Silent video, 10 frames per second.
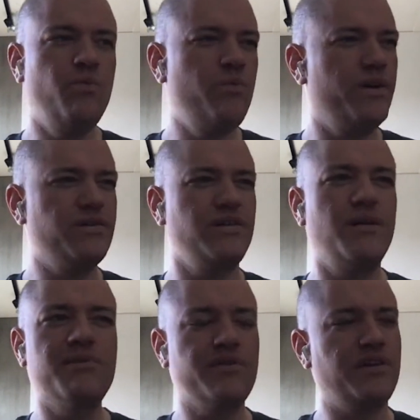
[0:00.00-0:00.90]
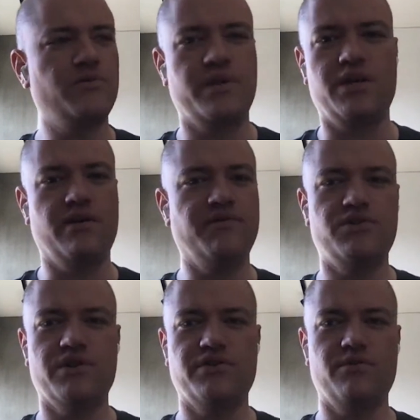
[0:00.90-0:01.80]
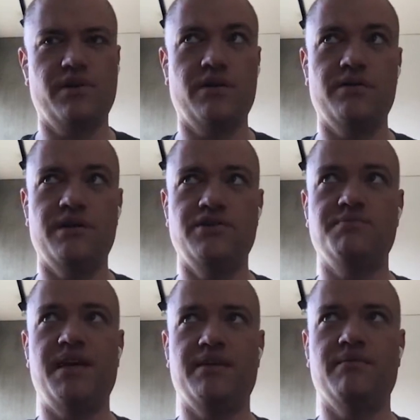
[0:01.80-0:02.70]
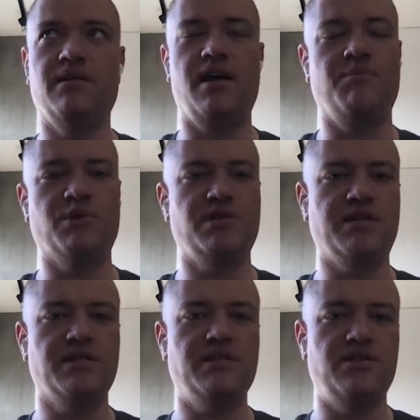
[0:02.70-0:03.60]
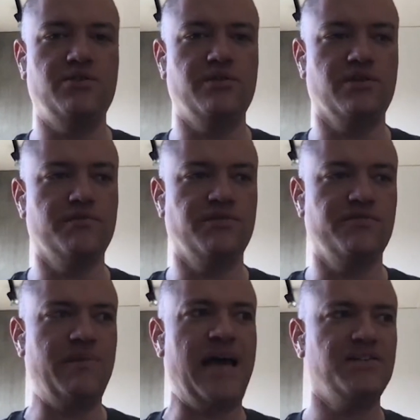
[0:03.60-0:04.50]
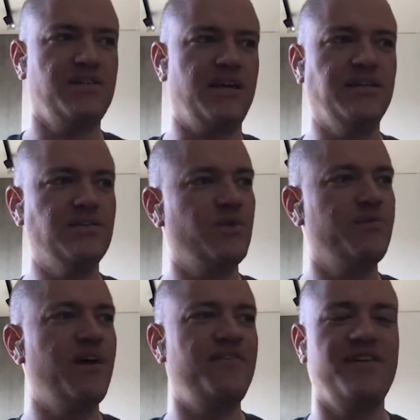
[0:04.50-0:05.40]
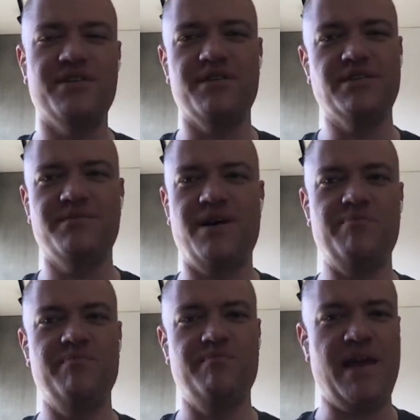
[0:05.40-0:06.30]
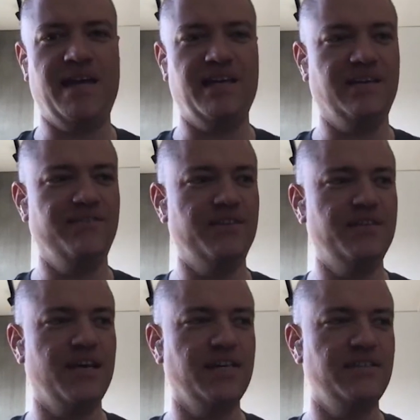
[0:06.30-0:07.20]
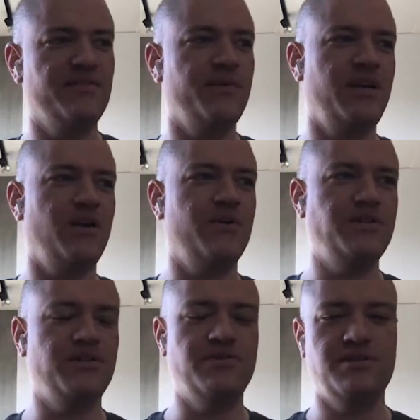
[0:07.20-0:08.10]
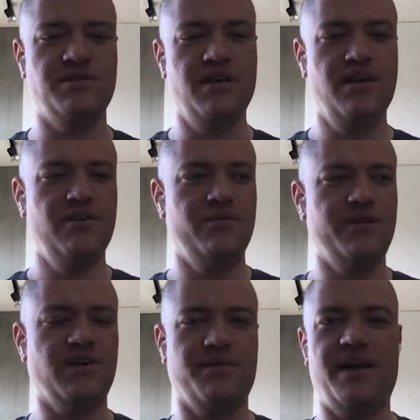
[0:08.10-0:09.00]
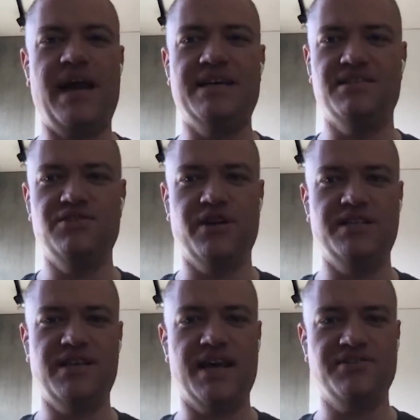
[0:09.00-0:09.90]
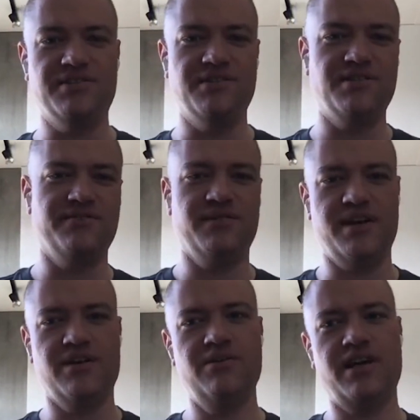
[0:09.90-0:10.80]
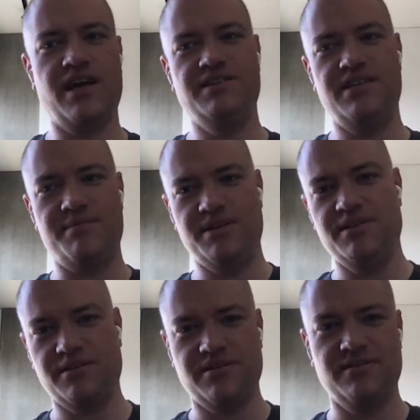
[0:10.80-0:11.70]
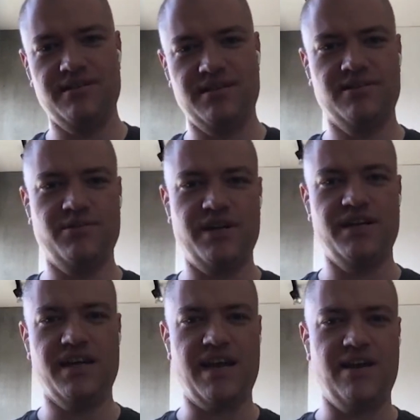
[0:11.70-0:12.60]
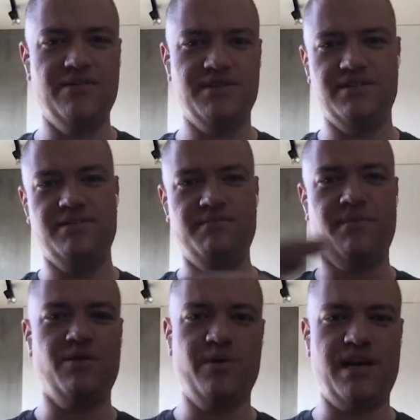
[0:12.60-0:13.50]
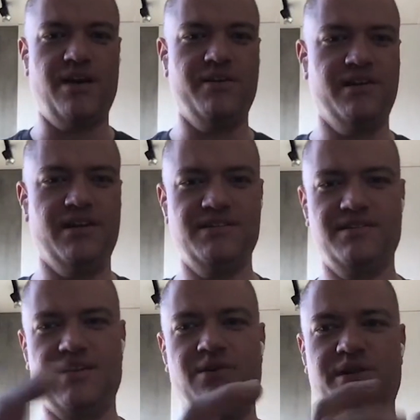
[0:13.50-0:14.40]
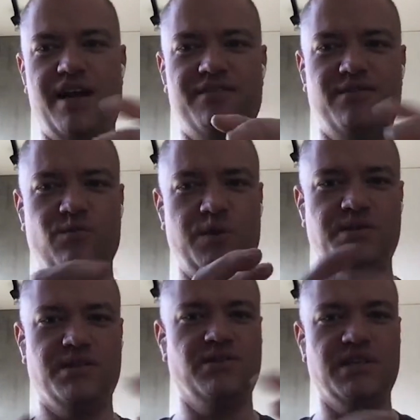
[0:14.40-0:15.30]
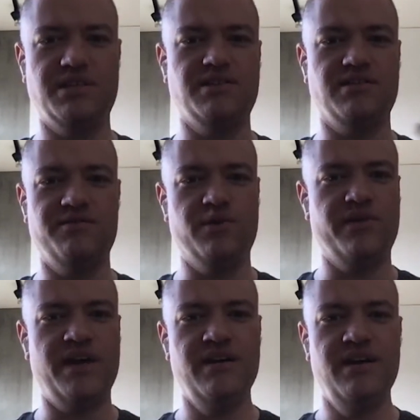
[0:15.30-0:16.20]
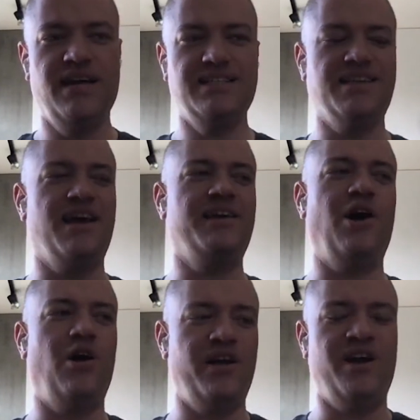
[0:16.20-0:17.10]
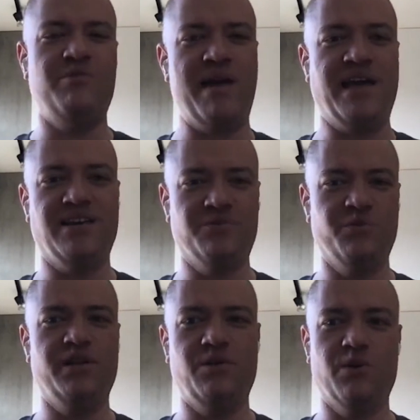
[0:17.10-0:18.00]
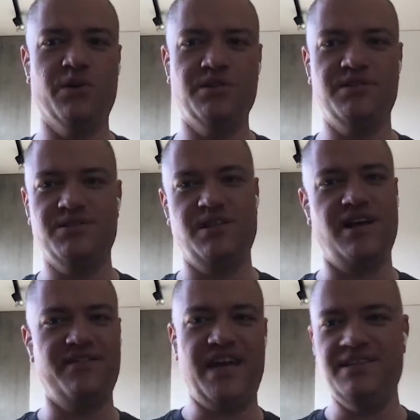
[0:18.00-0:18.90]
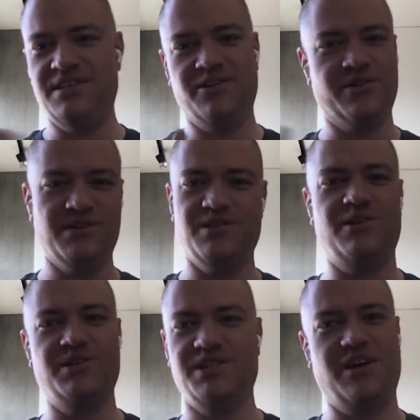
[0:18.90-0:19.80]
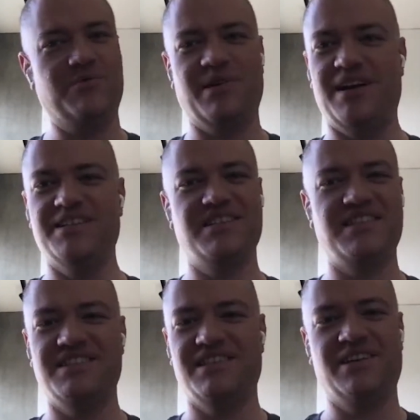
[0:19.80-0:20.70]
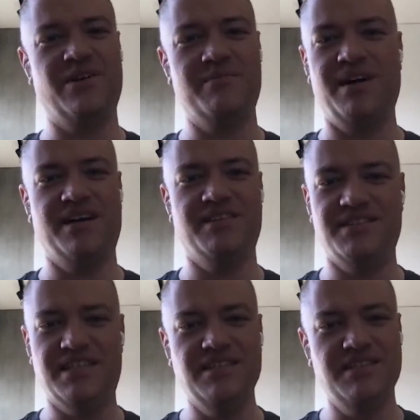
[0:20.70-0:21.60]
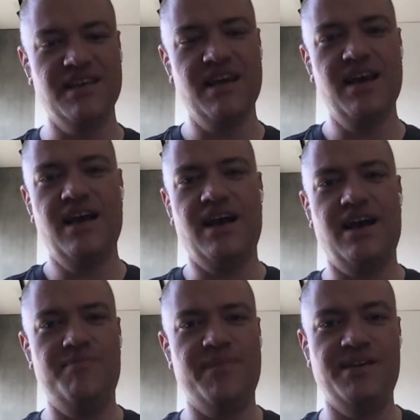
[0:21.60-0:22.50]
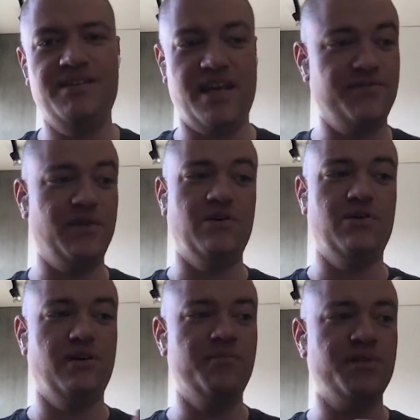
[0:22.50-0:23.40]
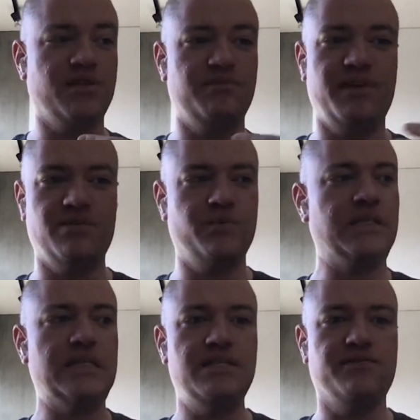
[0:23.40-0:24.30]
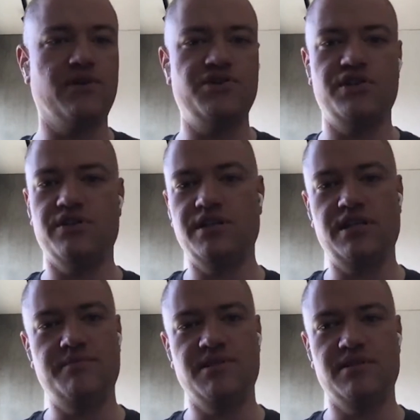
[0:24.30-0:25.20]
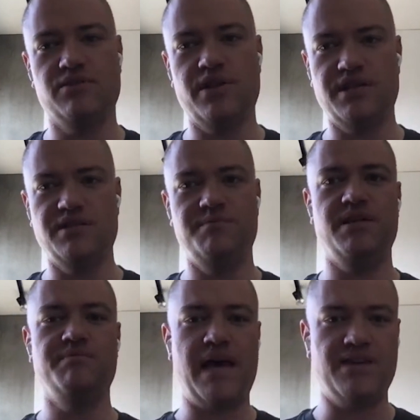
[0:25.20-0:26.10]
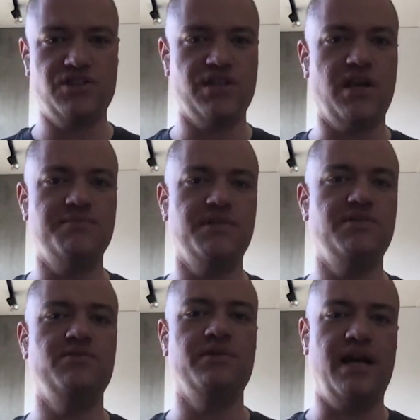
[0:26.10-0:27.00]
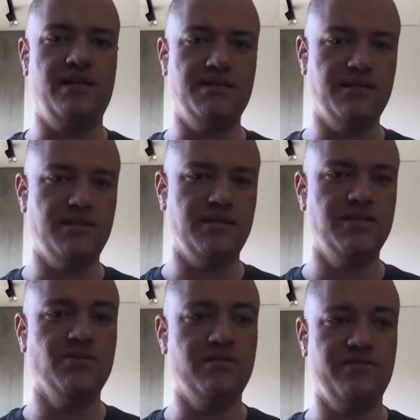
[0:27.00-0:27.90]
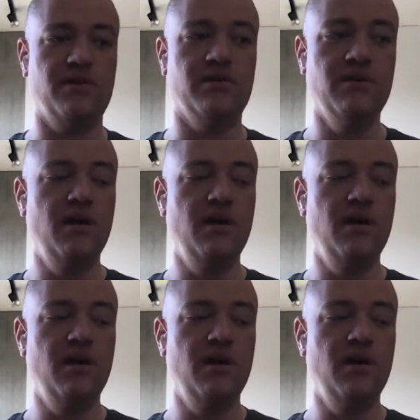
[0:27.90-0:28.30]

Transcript: there's a number of things within our infrastructure where they just make a lot more sense to do in terms of batch settings. One of my favorite things about banking and fintech is everybody always uses, when they talk about ACID transactions, of like, okay, I debited the credit account and money went out, and I only have one single consistent view of that. That's not at all how banking really works. There's a lot of asynchronous large-scale processes that go on behind the scenes. And Dataflow in particular makes it really easy for engineering teams to create these big batch jobs that do analysis that sort of are